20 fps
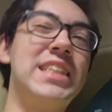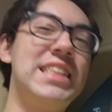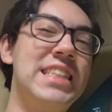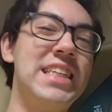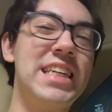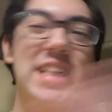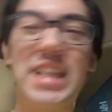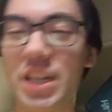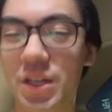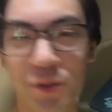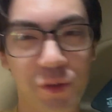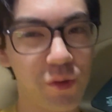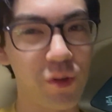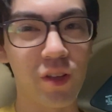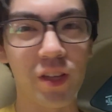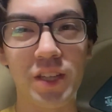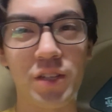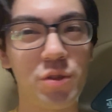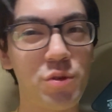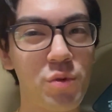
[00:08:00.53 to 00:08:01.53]
you didn't
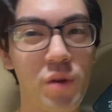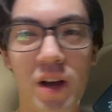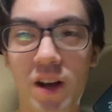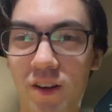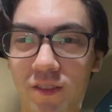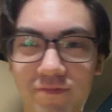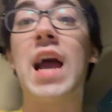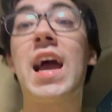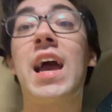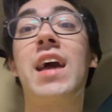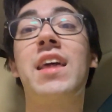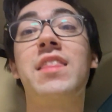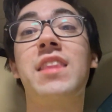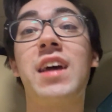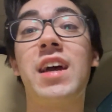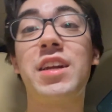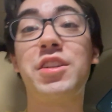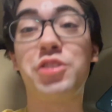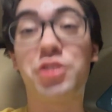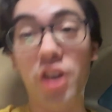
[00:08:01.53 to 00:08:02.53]
really do well. And
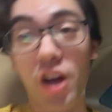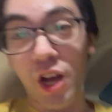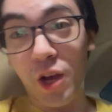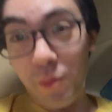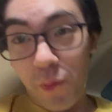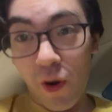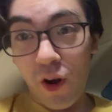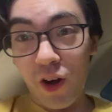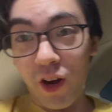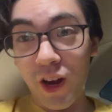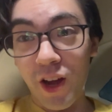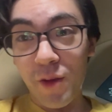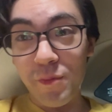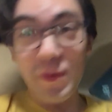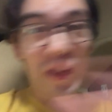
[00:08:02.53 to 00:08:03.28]
then Doug Burgum